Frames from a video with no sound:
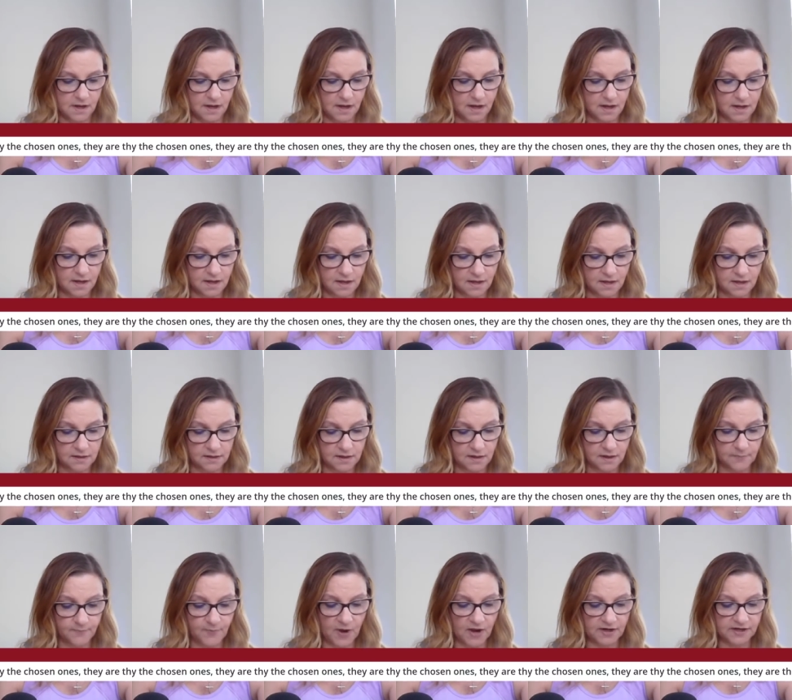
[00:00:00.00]
And
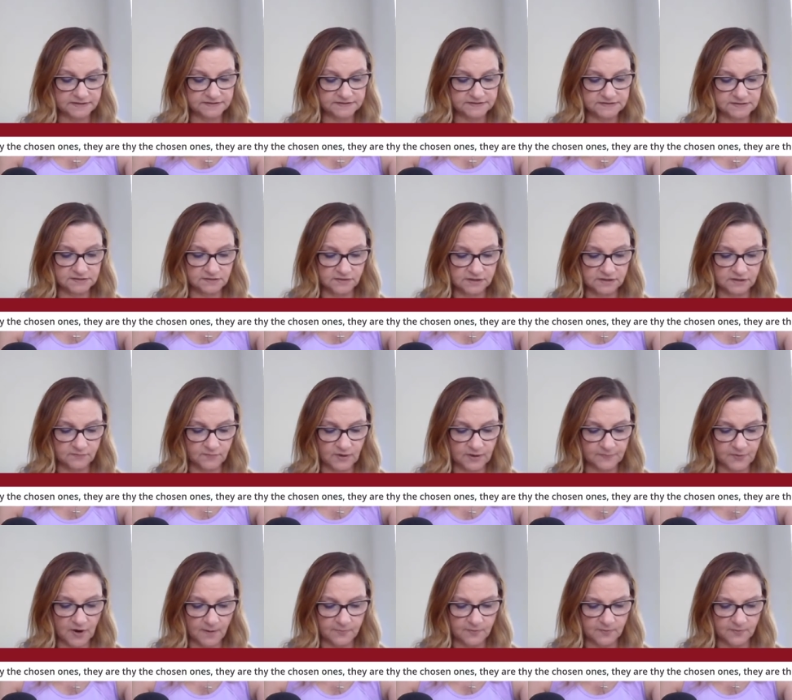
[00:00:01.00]
upon unsealing of
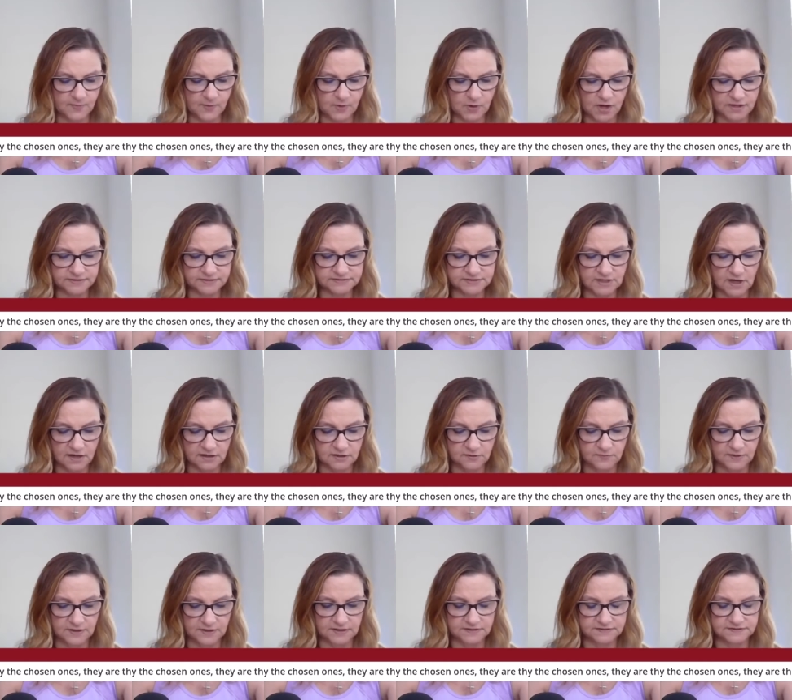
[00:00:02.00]
my probable cause
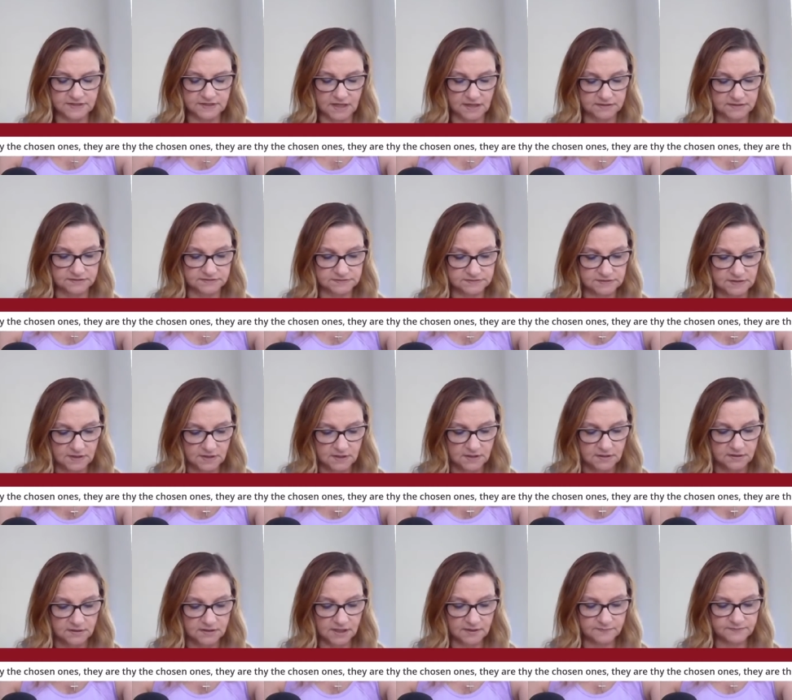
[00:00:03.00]
document, it says,
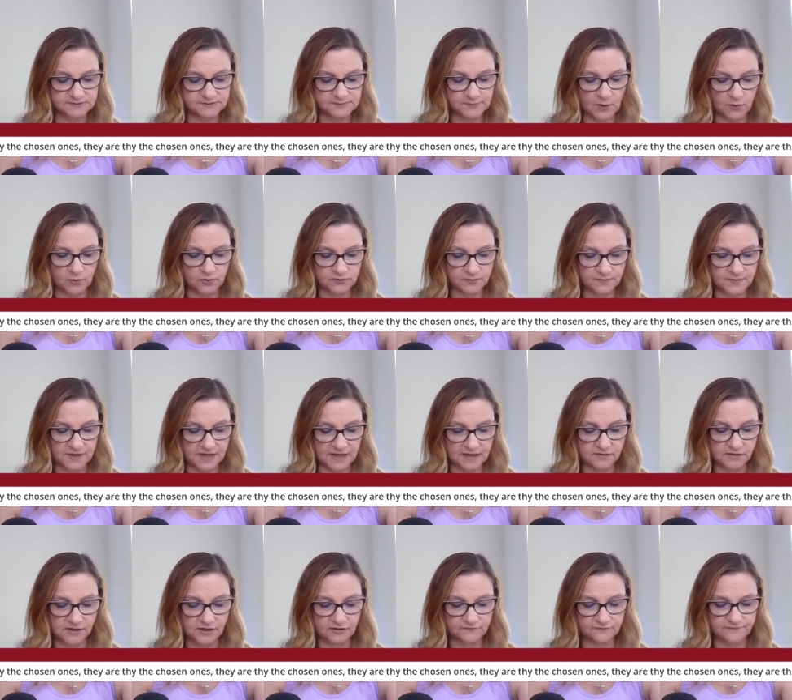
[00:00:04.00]
Gibb spoke with me
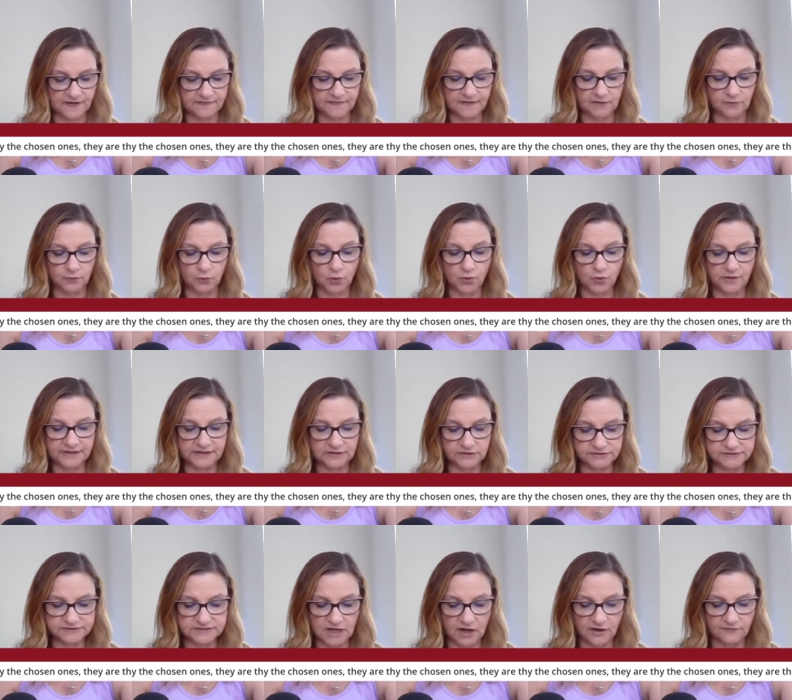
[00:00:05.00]
and clarified that Lori
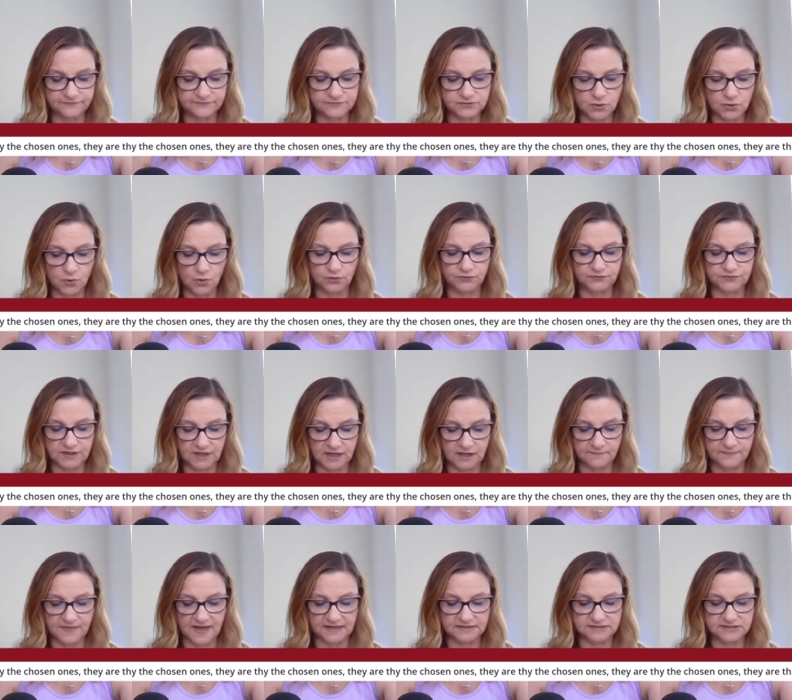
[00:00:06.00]
herself told
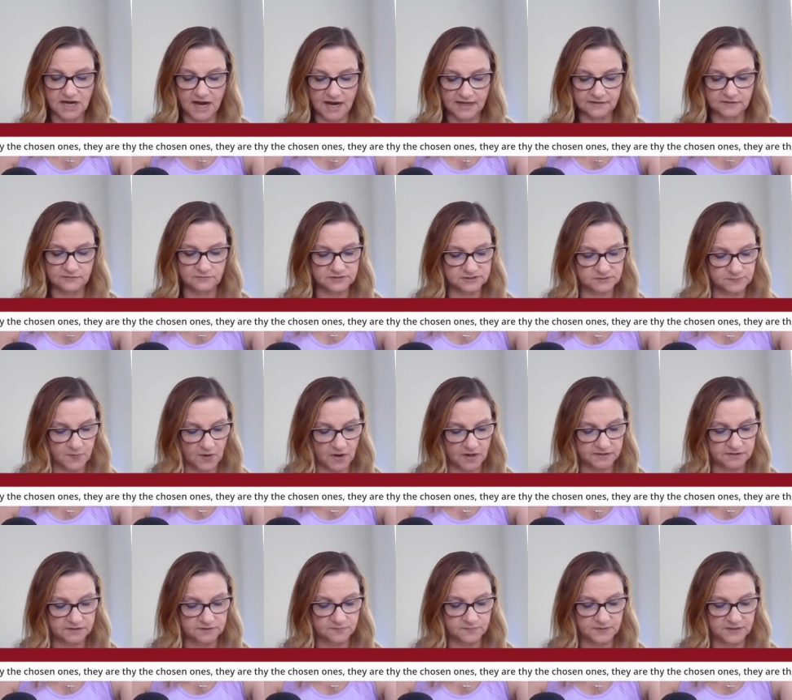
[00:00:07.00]
Gibb that Tylee
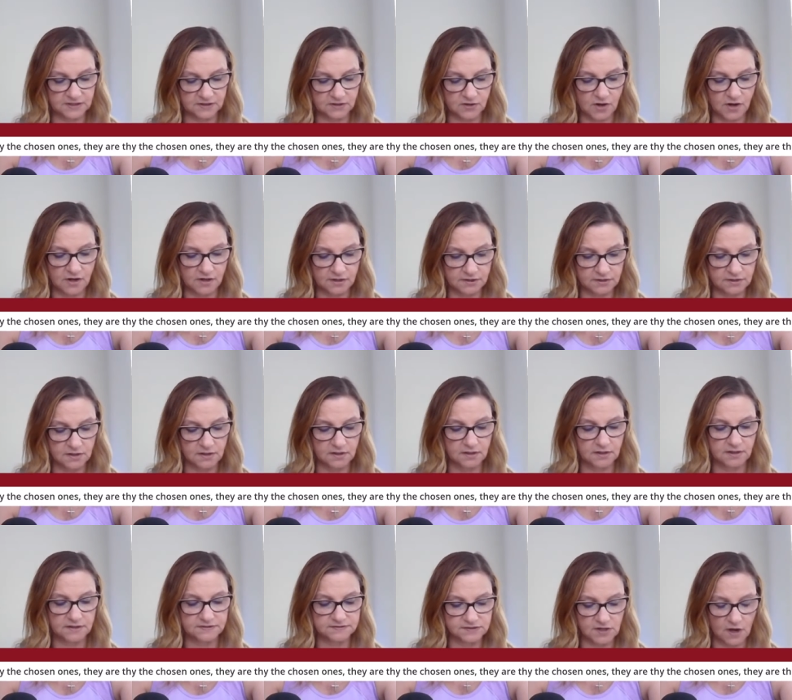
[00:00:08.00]
responded being called
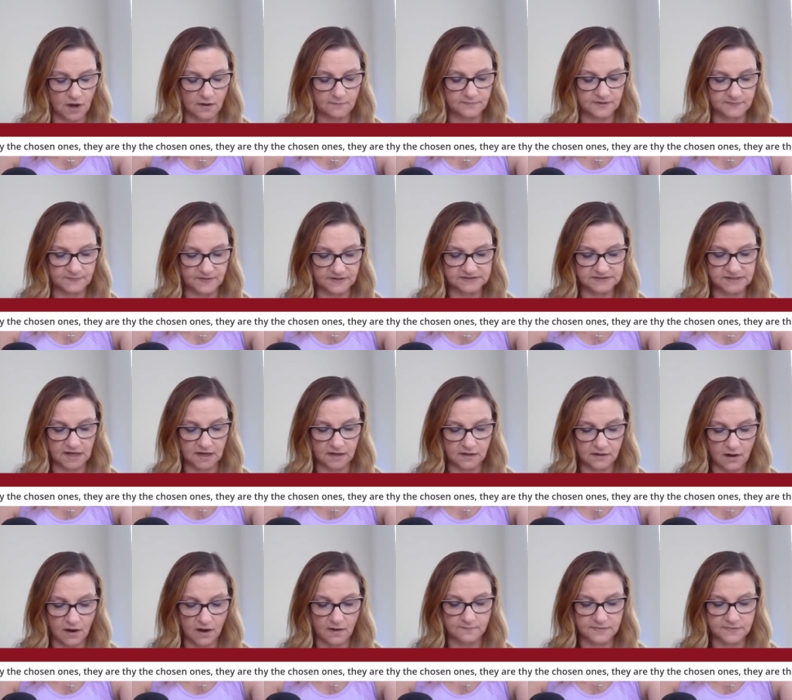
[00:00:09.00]
a zombie by
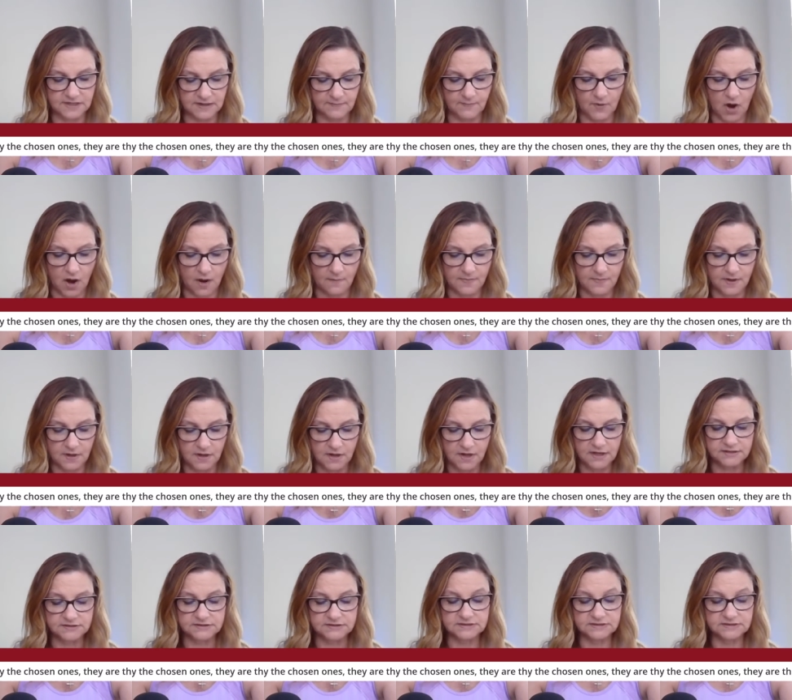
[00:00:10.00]
saying, not me, Mom.
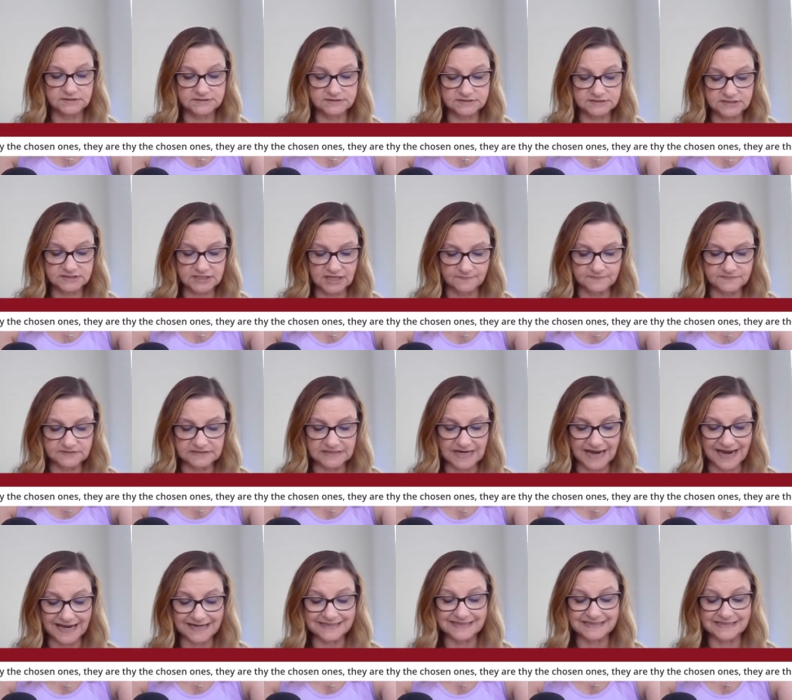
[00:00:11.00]
Gibb did
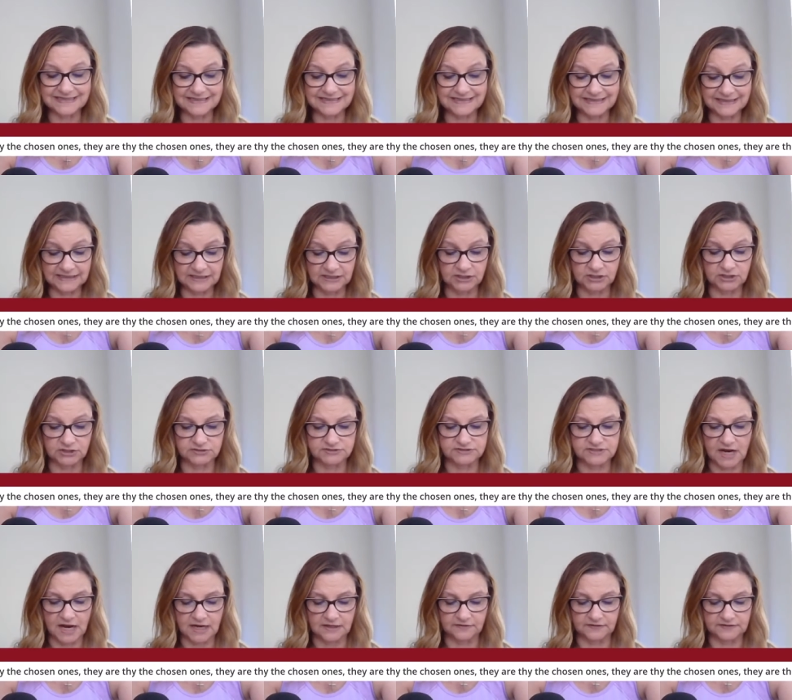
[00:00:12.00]
not hear
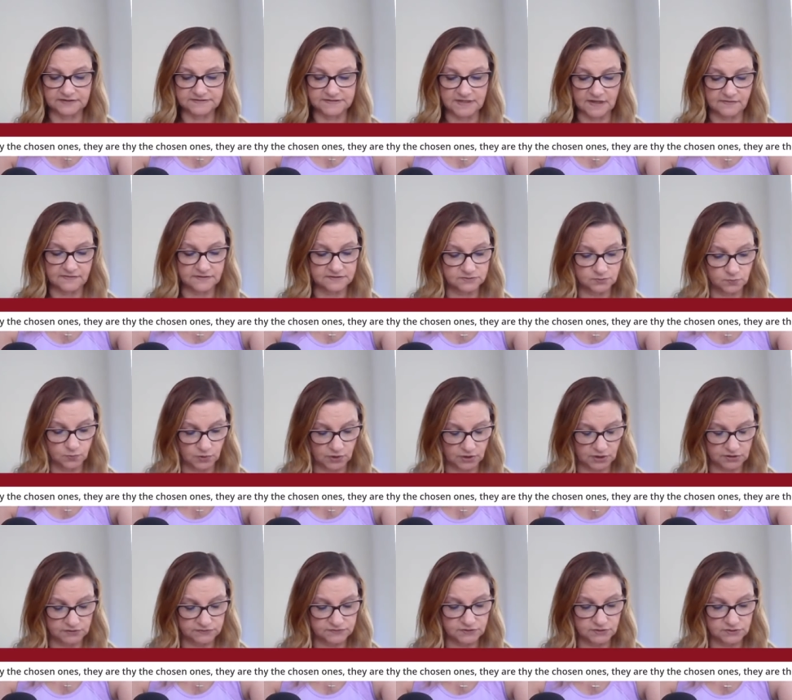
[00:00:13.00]
Tylee say these
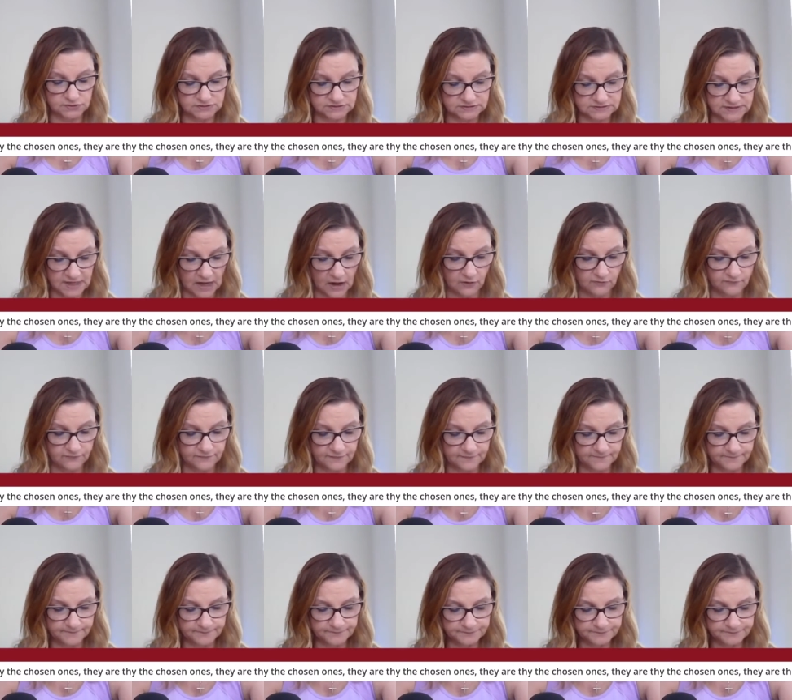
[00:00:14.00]
words herself.